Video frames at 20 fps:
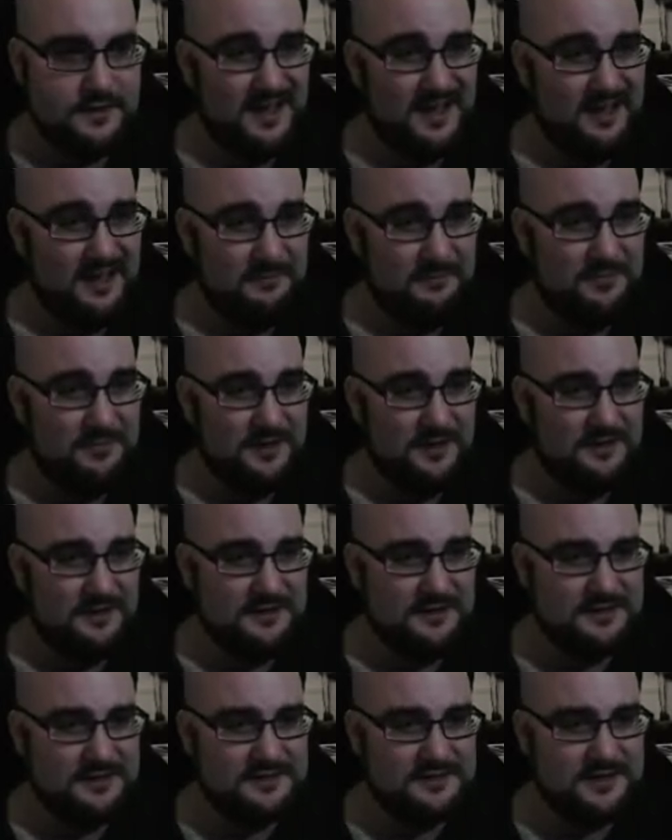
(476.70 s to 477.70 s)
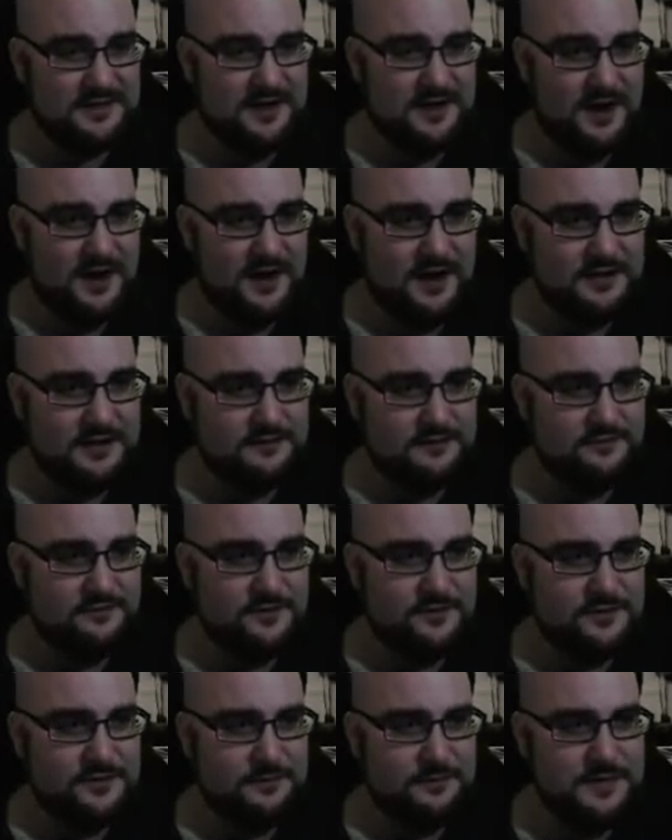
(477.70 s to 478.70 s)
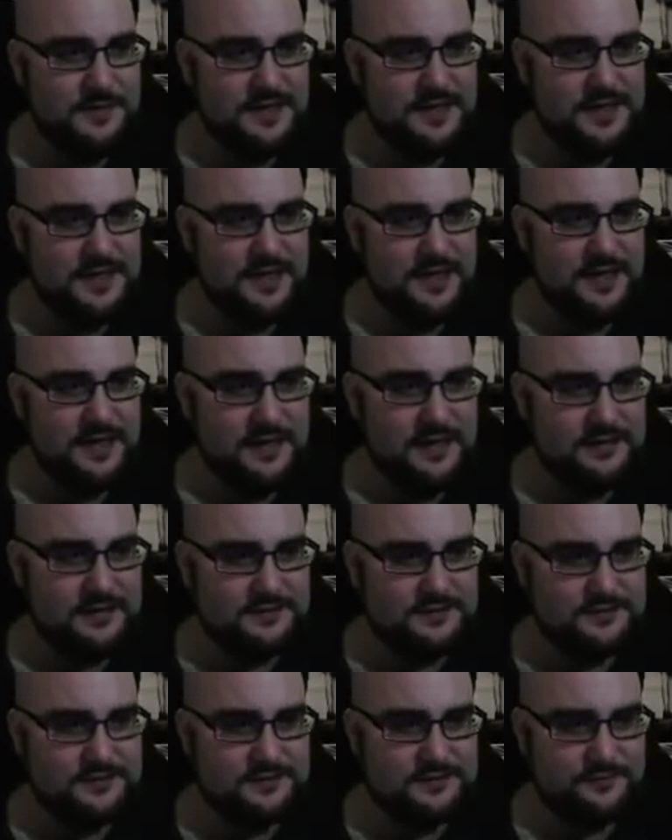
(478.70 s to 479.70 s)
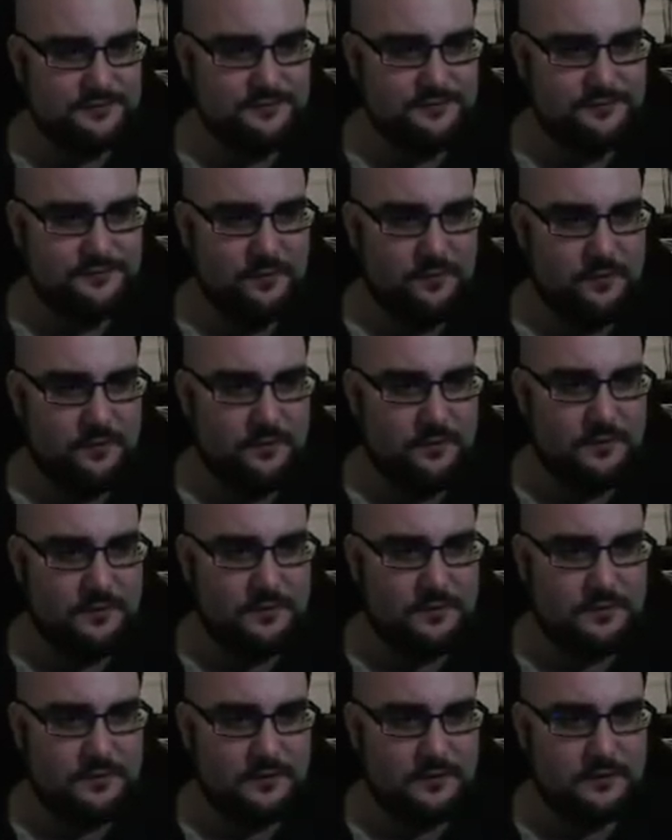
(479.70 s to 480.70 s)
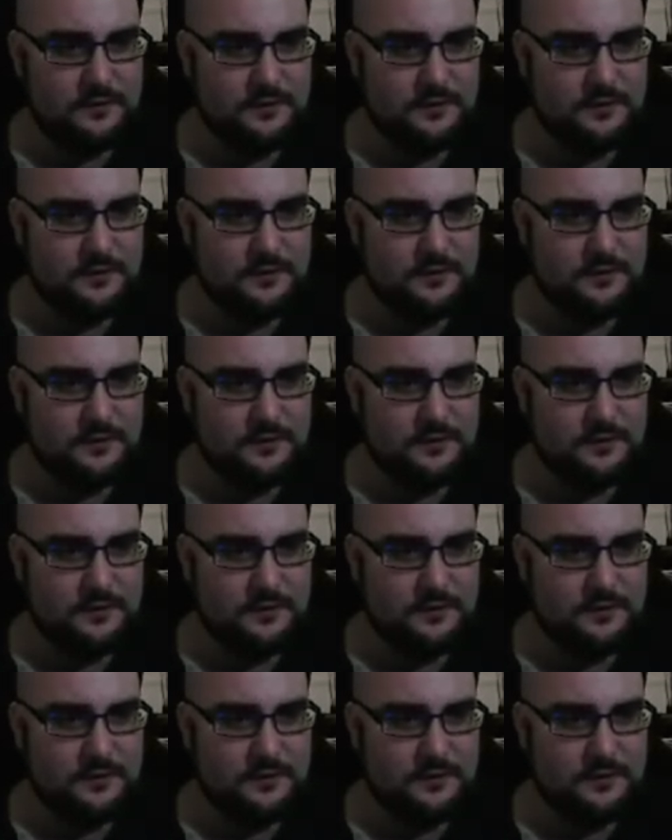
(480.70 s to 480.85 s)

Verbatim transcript: I'm thinking that's kind of going to be it for